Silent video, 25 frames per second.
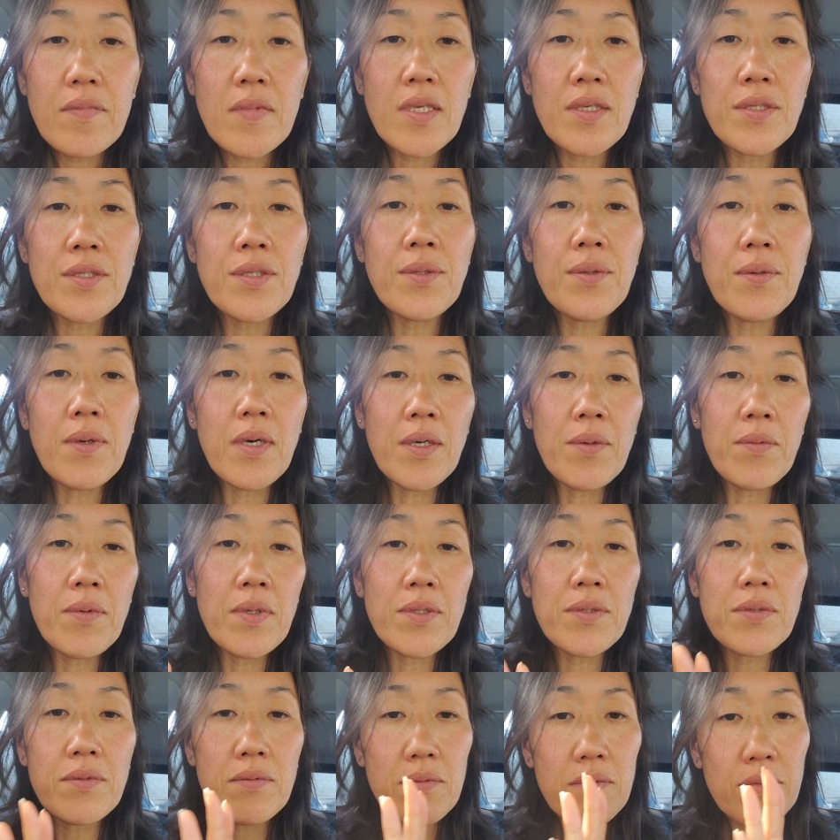So I
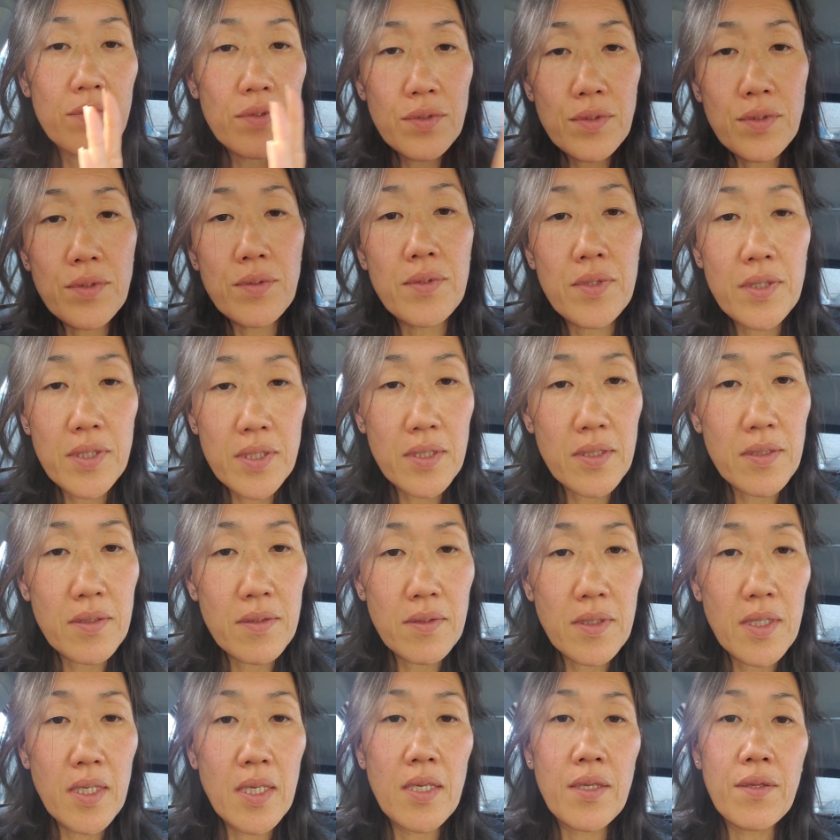want to do
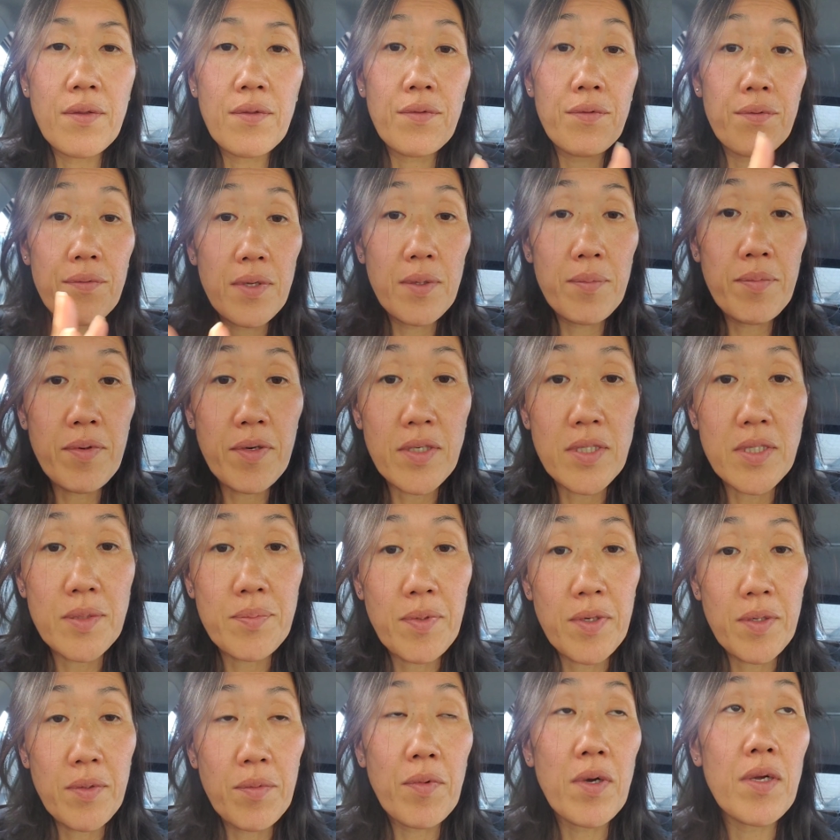this in 3 parts.
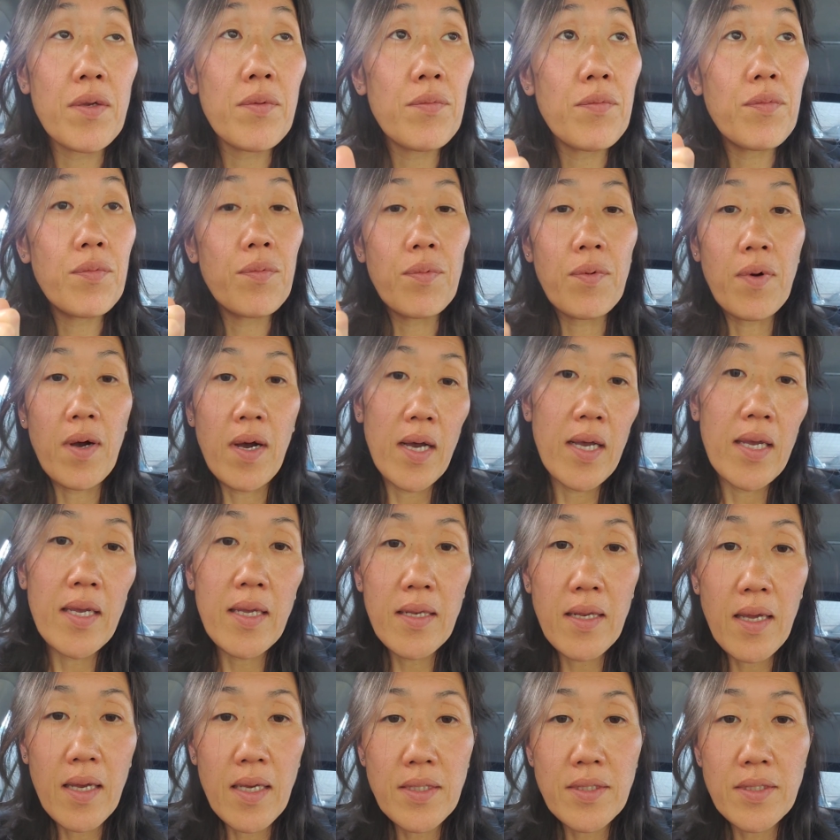Part 1, why
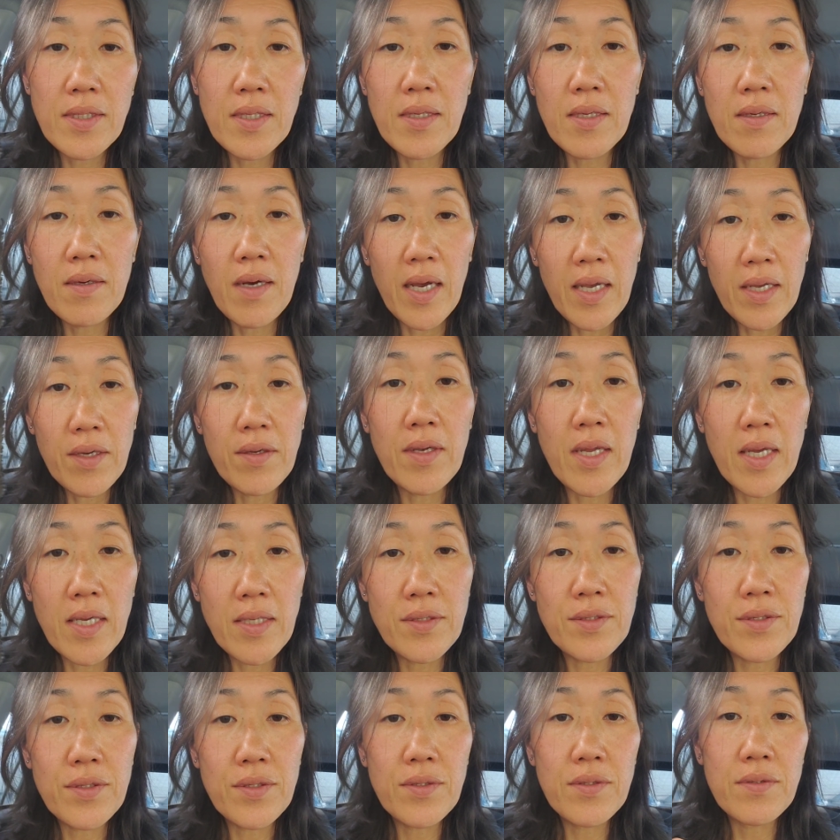an
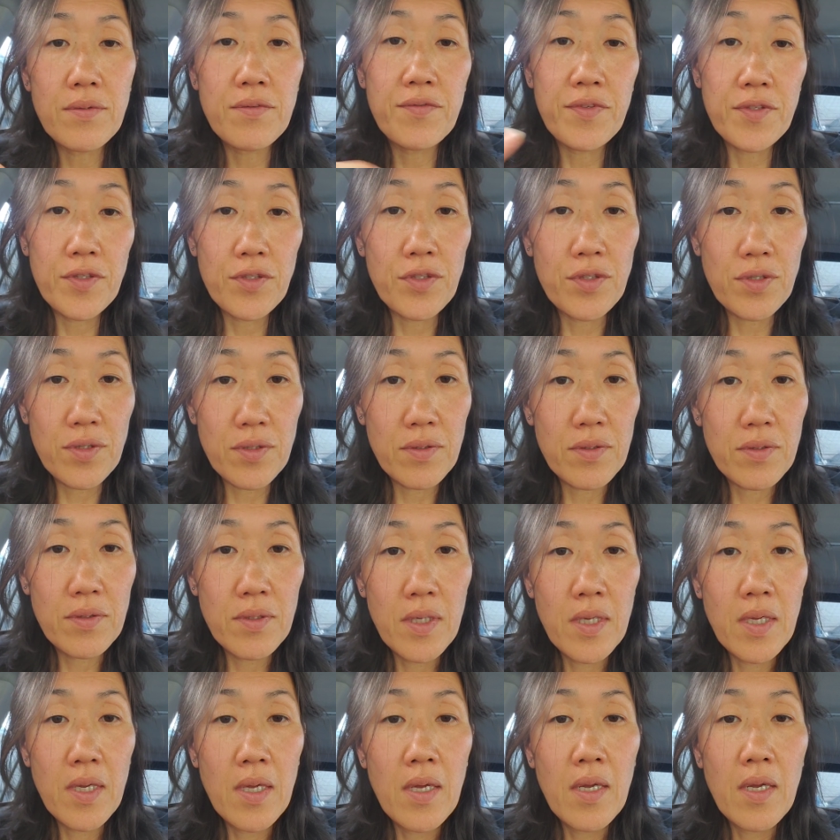ionizer filter,
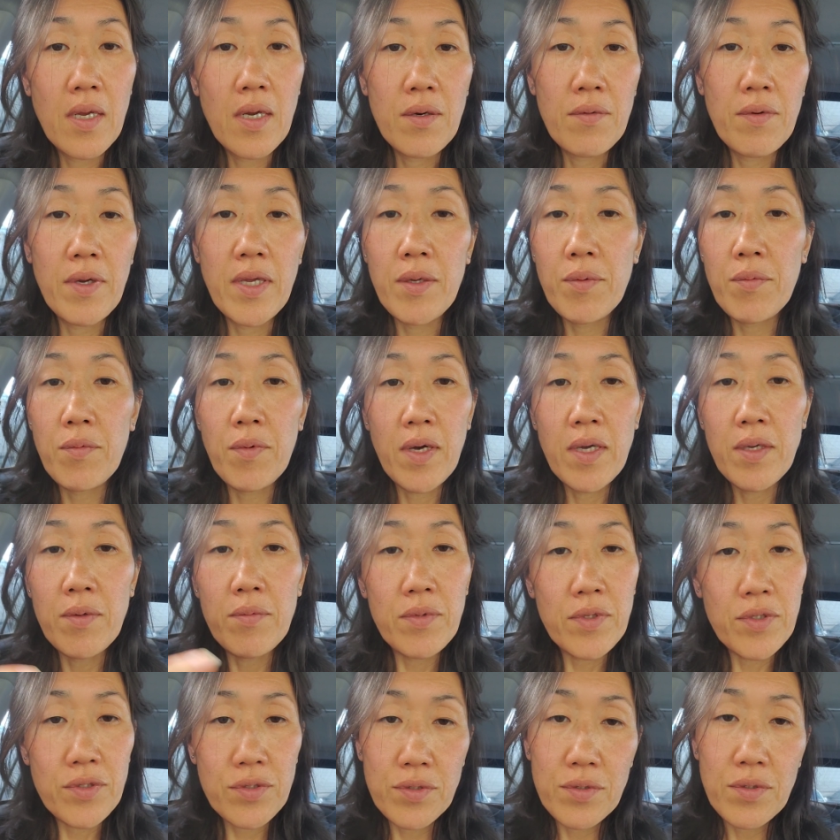right? Why
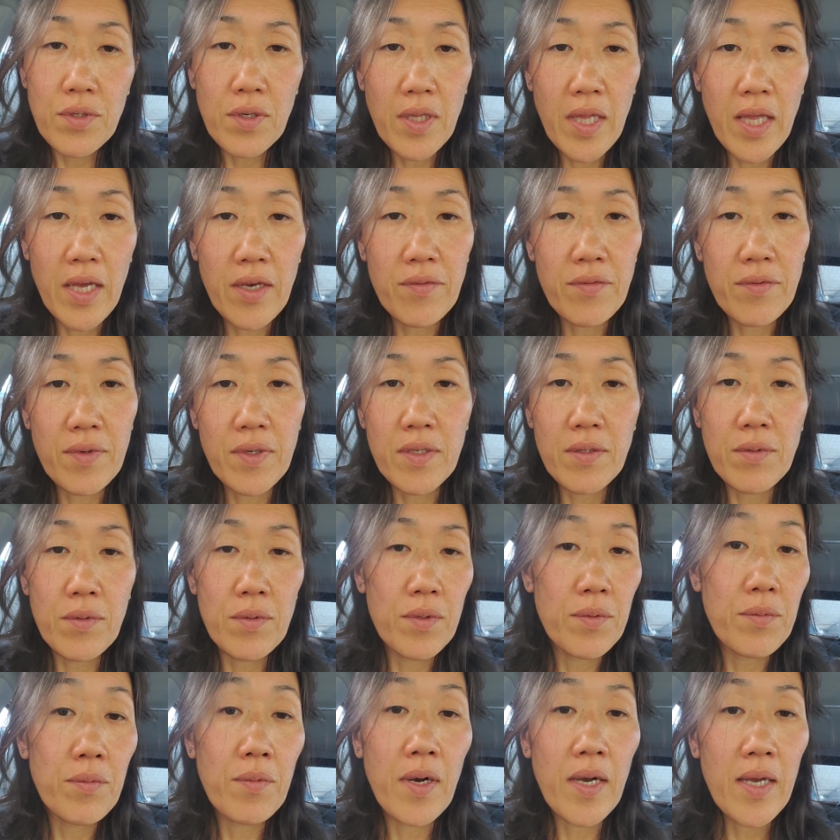we should all have one,
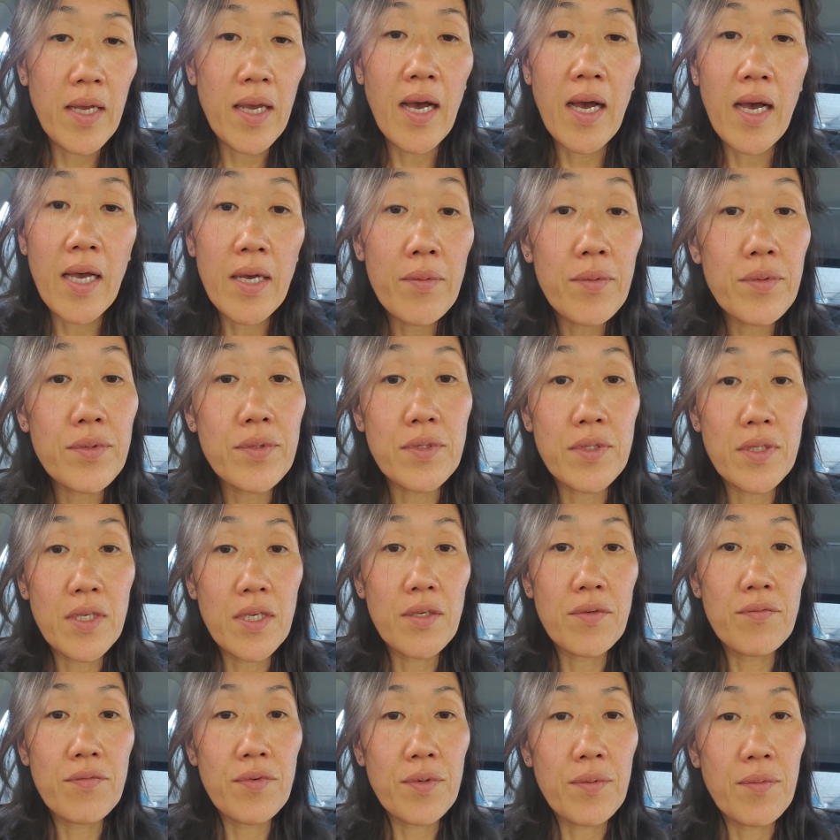or why I was
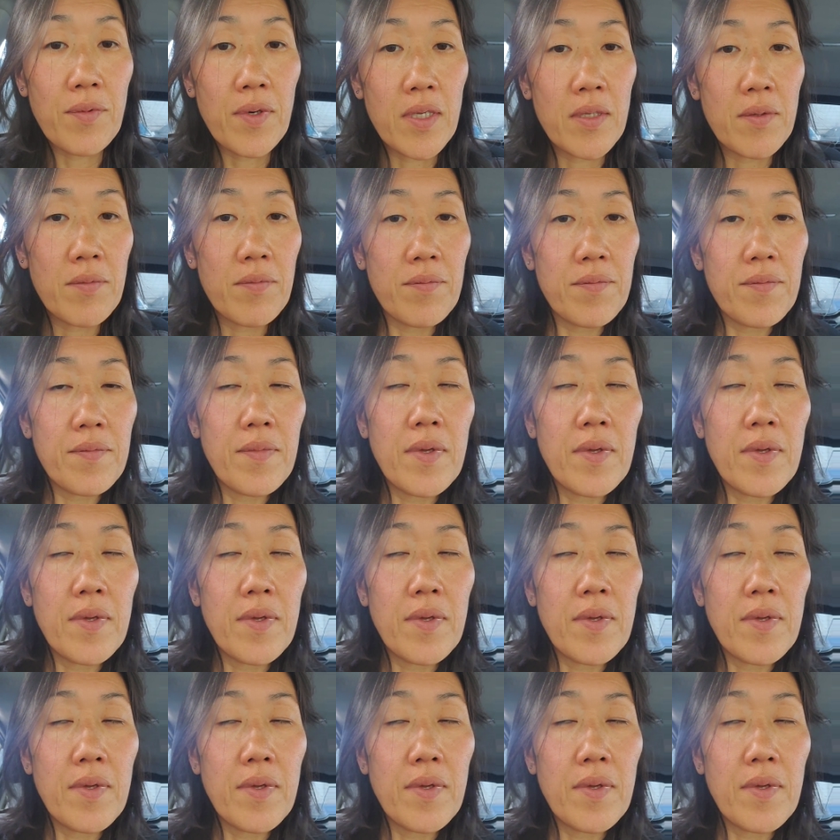looking for one.